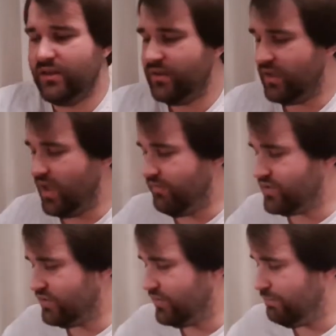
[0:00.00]
the
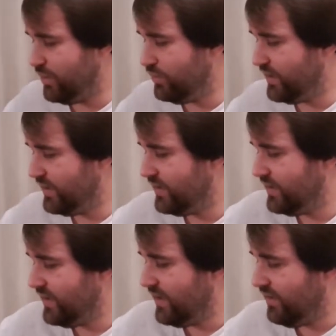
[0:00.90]
curvature of the building.
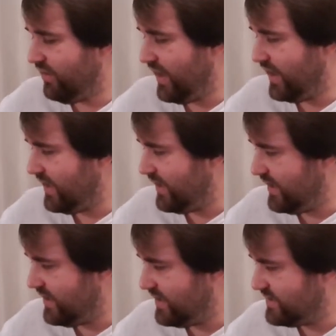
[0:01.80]
Then it
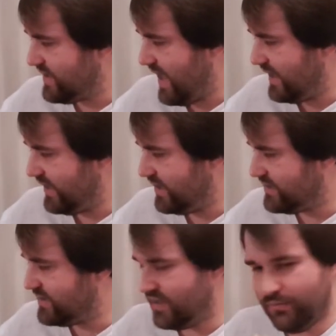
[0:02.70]
is adding
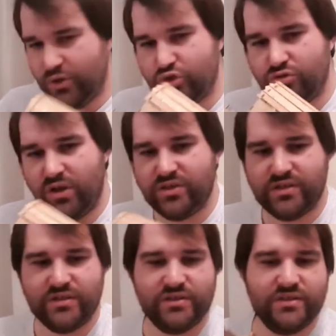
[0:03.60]
some
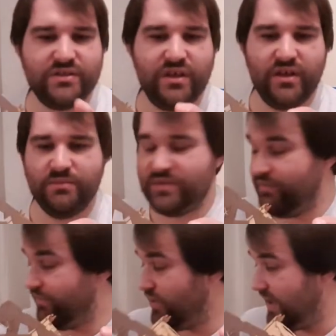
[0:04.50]
structures,
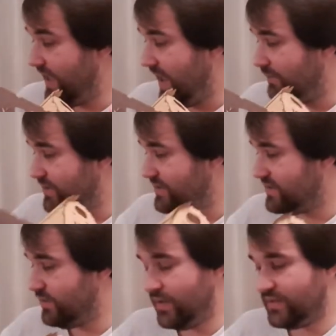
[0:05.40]
some 3D elements
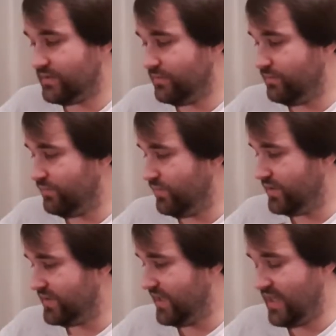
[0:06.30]
to it. So
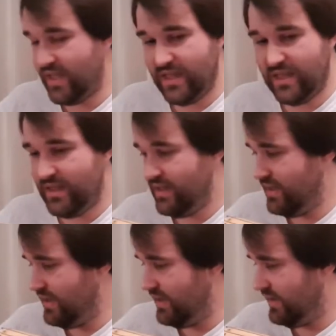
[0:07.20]
one to here,
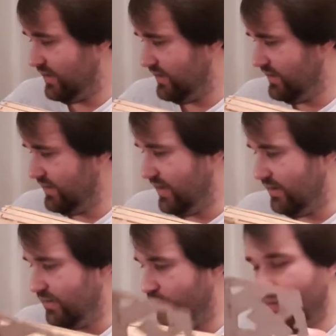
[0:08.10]

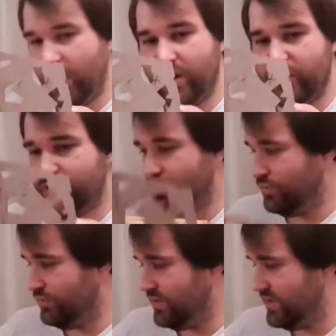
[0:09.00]
then one
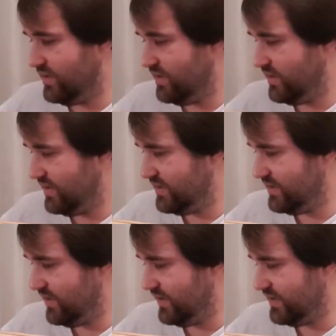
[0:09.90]
to this
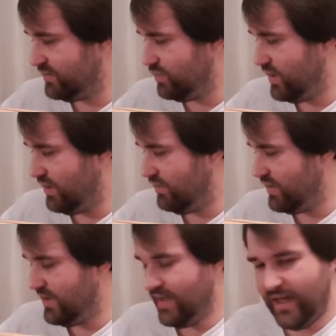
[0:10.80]
side as well,
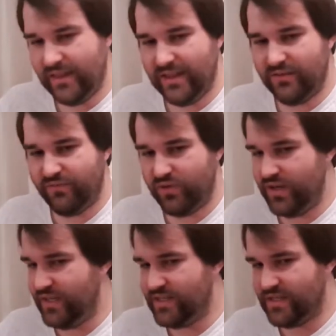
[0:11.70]
and then the
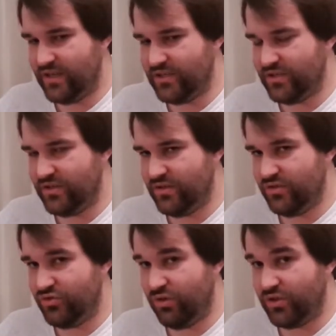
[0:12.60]
3D
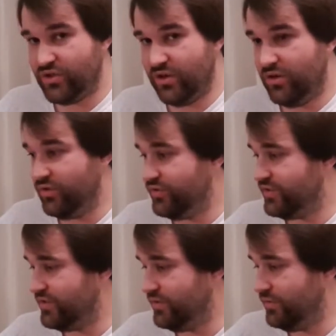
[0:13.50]
structure
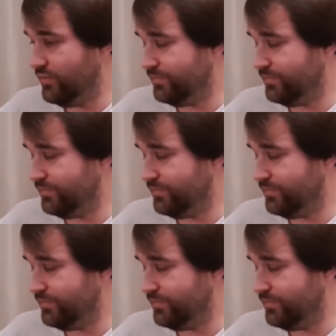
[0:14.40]
onto